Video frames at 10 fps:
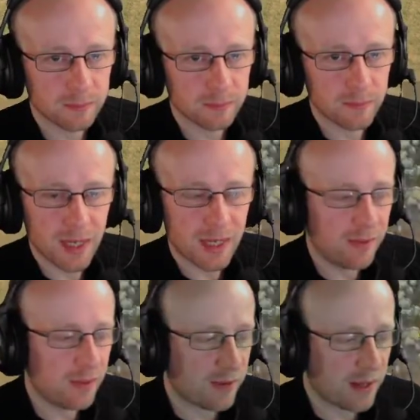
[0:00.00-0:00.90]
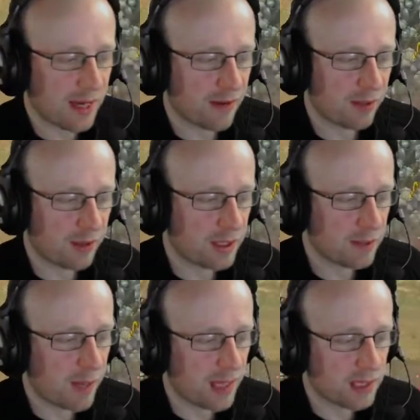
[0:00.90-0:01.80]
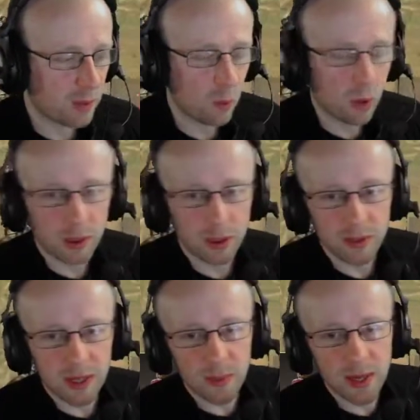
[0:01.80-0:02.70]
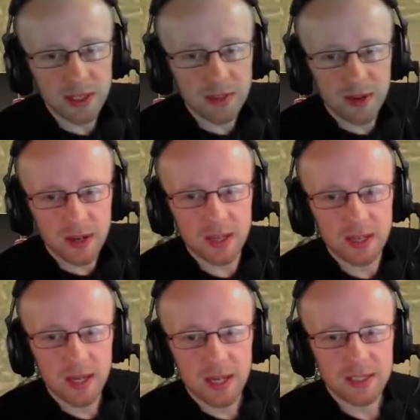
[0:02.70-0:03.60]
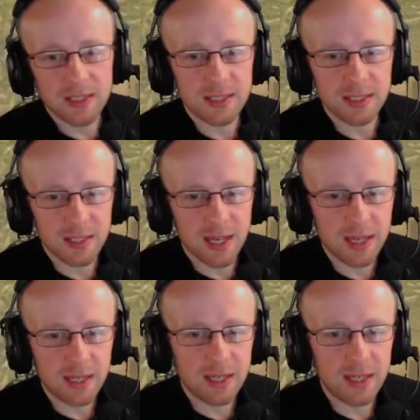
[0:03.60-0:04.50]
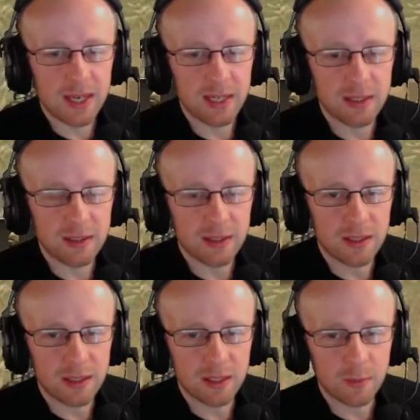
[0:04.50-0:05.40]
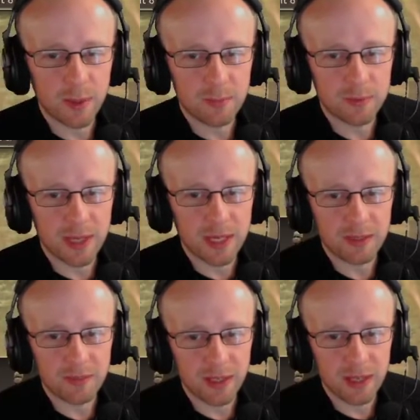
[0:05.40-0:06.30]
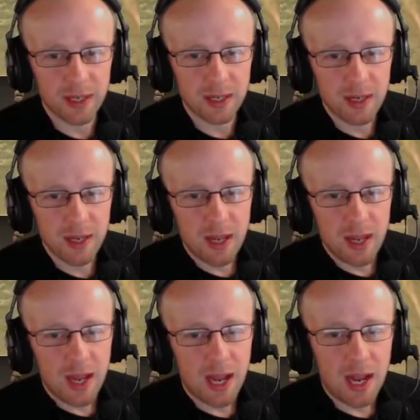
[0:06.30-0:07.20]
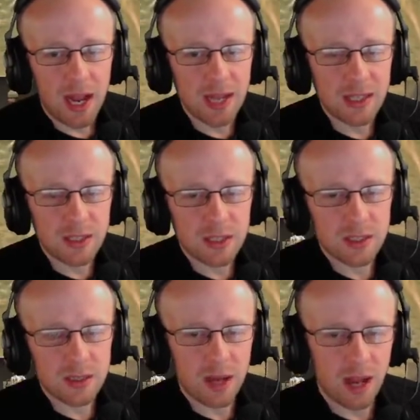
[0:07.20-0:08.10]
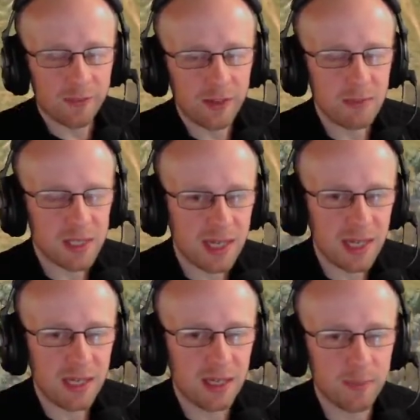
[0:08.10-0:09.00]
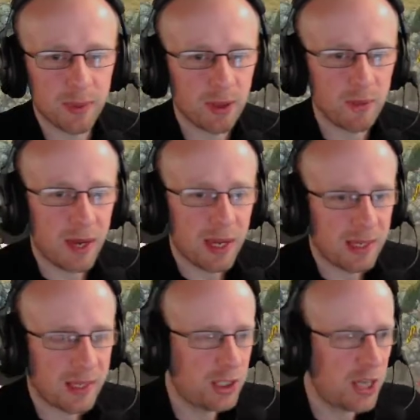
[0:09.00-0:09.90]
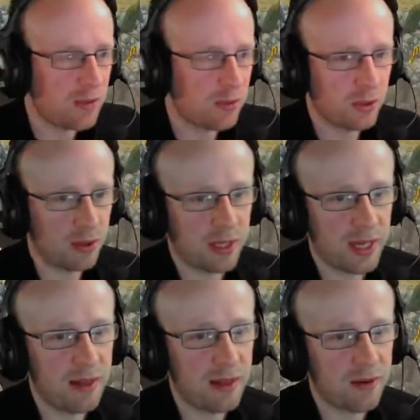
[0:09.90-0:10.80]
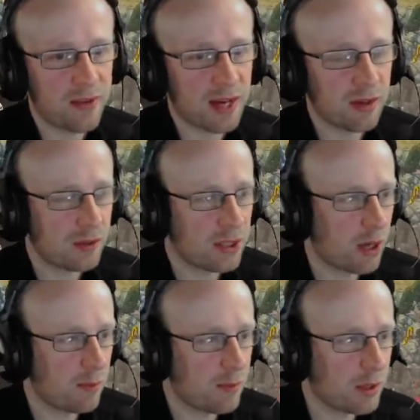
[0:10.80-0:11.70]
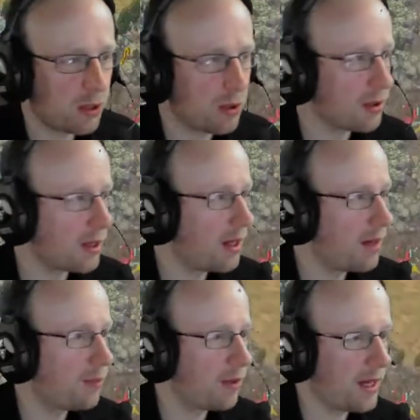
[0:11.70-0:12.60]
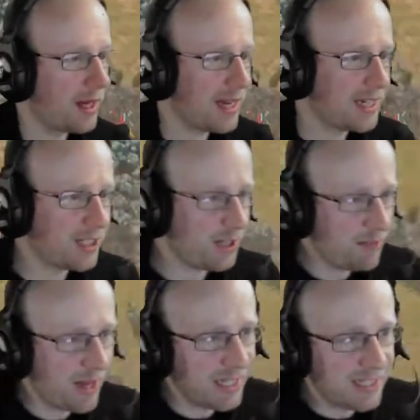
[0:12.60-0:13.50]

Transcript: And even if that cavalry unit's baiting one unit away, it's fine. Slightly getting a little bit brave here. I think mistakenly blocked my general unit in there in that top corner, but it actually pays